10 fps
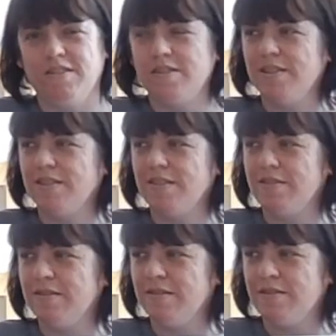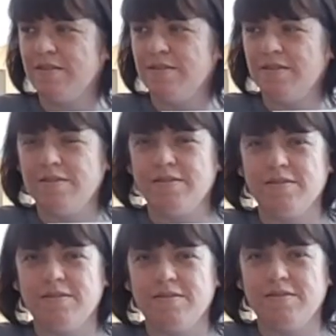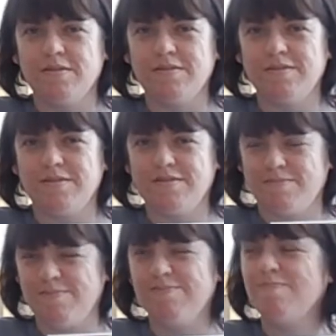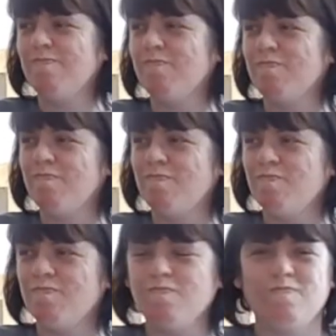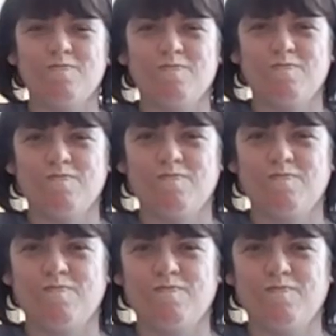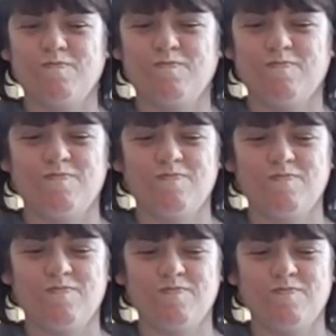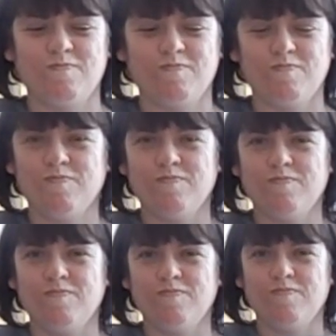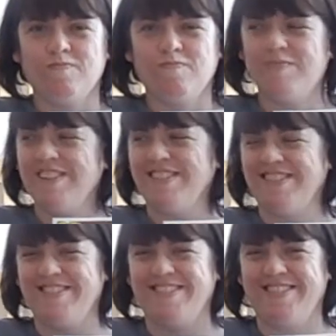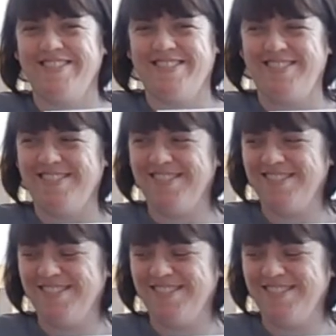[no speech]